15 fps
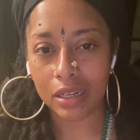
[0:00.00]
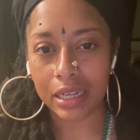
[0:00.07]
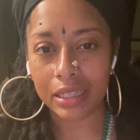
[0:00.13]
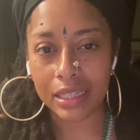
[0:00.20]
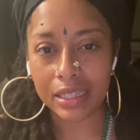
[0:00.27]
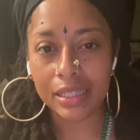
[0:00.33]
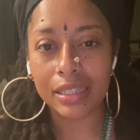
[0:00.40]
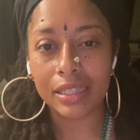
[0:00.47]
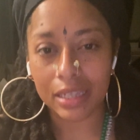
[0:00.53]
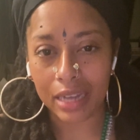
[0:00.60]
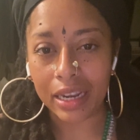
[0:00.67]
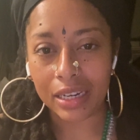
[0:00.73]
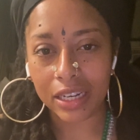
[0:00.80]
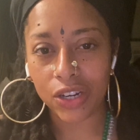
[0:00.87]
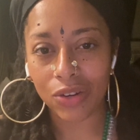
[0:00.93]
Like this is
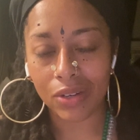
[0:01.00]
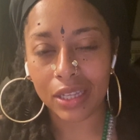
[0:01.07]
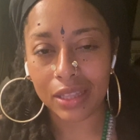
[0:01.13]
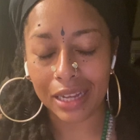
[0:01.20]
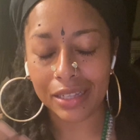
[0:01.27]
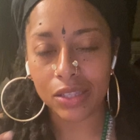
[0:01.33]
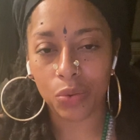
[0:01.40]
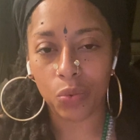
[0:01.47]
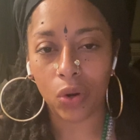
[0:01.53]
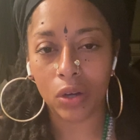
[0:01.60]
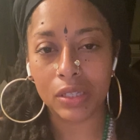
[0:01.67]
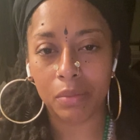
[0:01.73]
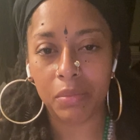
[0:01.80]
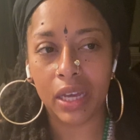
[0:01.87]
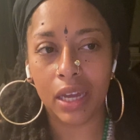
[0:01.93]
like literally, that's the words
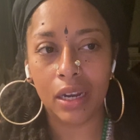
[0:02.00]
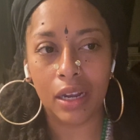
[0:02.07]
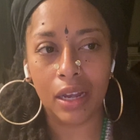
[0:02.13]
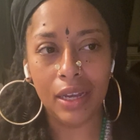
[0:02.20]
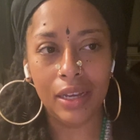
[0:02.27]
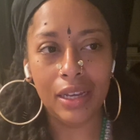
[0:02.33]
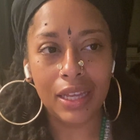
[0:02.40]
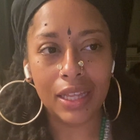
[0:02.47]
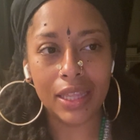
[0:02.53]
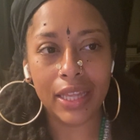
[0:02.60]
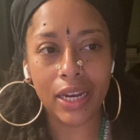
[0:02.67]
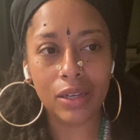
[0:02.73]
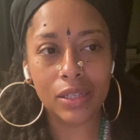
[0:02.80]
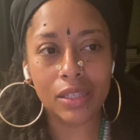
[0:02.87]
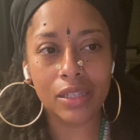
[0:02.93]
I'm getting.
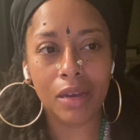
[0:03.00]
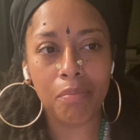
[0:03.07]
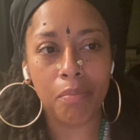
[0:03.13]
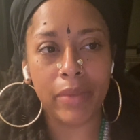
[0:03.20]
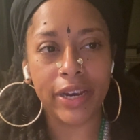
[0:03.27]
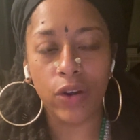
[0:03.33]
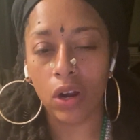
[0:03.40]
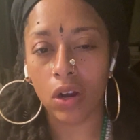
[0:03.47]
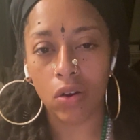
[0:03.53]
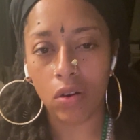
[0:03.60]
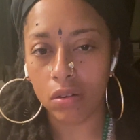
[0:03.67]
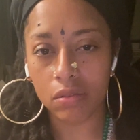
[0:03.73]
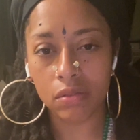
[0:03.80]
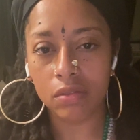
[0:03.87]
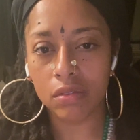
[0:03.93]
There's some miracle
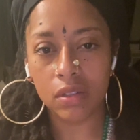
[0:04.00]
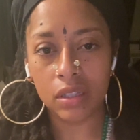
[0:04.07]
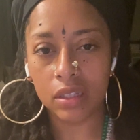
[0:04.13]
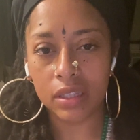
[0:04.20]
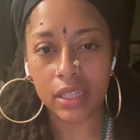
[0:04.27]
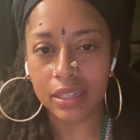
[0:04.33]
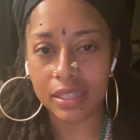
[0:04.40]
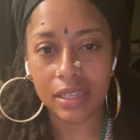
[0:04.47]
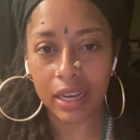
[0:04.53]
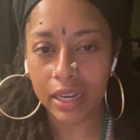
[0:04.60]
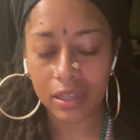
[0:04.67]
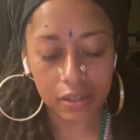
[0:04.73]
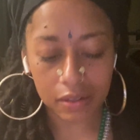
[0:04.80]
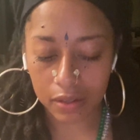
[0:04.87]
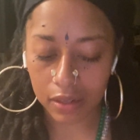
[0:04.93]
that's like,
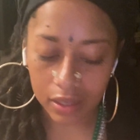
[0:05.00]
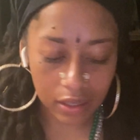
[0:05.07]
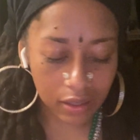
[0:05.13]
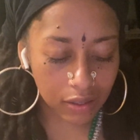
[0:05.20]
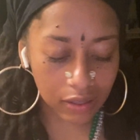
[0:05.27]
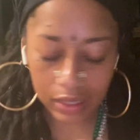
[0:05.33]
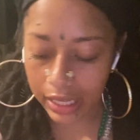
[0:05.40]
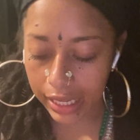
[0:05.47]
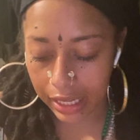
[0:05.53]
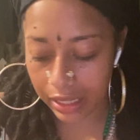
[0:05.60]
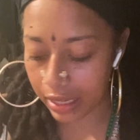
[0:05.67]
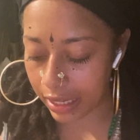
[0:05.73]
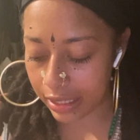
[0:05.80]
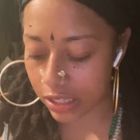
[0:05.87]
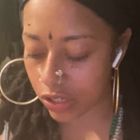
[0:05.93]

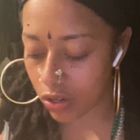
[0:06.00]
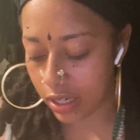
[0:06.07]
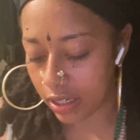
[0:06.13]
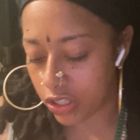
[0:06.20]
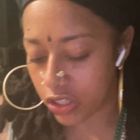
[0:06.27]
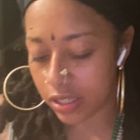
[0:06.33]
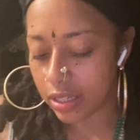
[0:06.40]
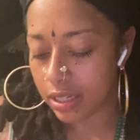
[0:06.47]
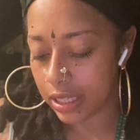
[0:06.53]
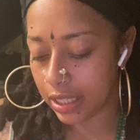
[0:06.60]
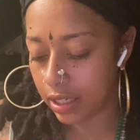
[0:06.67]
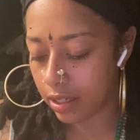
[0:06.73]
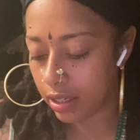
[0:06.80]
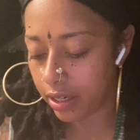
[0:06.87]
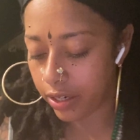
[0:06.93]
it's going to just
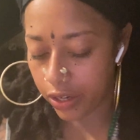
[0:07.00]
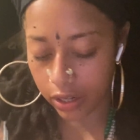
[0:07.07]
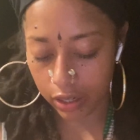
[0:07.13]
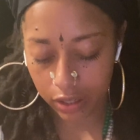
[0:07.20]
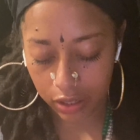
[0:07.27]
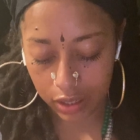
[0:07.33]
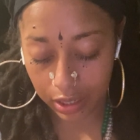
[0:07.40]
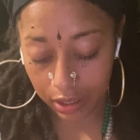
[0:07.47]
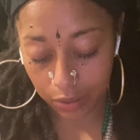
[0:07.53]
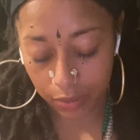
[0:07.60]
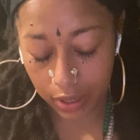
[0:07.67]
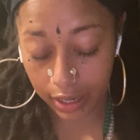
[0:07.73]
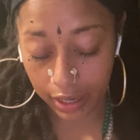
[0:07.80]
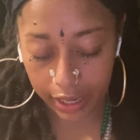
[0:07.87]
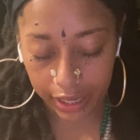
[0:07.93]
click and you're going to know.
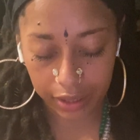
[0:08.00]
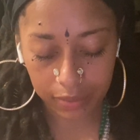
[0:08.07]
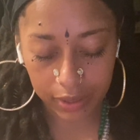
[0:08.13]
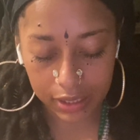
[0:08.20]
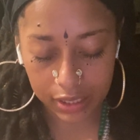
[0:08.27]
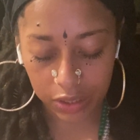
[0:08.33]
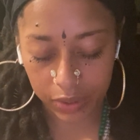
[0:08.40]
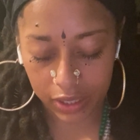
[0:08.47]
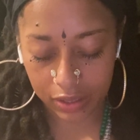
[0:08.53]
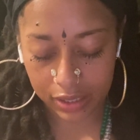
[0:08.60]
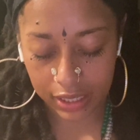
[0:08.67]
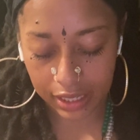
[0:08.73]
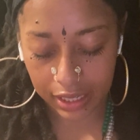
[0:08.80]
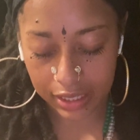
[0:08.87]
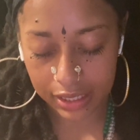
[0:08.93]
All right, let's see what else
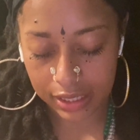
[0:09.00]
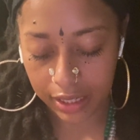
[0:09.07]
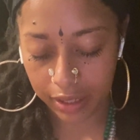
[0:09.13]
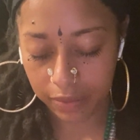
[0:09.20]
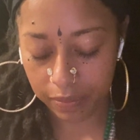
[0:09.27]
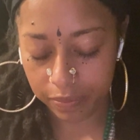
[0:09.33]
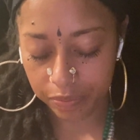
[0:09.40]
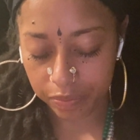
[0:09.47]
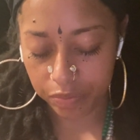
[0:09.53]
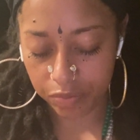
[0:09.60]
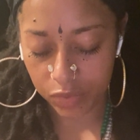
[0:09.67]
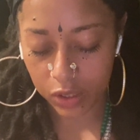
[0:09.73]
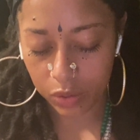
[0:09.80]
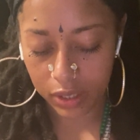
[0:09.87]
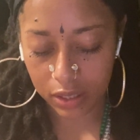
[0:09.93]
they got to say.
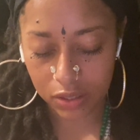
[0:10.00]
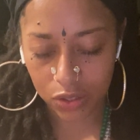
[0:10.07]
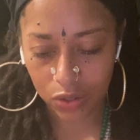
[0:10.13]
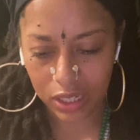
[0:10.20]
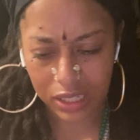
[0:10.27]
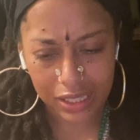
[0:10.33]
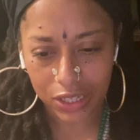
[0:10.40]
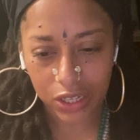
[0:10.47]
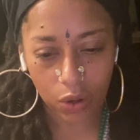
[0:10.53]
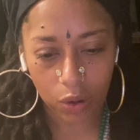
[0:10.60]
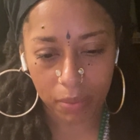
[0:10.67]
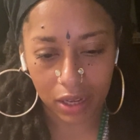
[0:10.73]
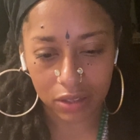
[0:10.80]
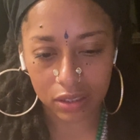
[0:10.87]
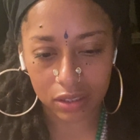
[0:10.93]
What else do you need to know
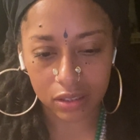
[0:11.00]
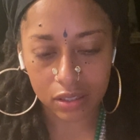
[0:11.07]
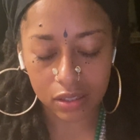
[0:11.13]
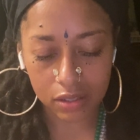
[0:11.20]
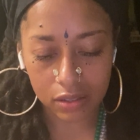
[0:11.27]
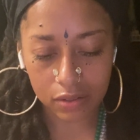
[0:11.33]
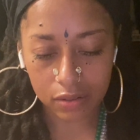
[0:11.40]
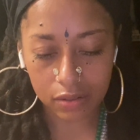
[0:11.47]
about this?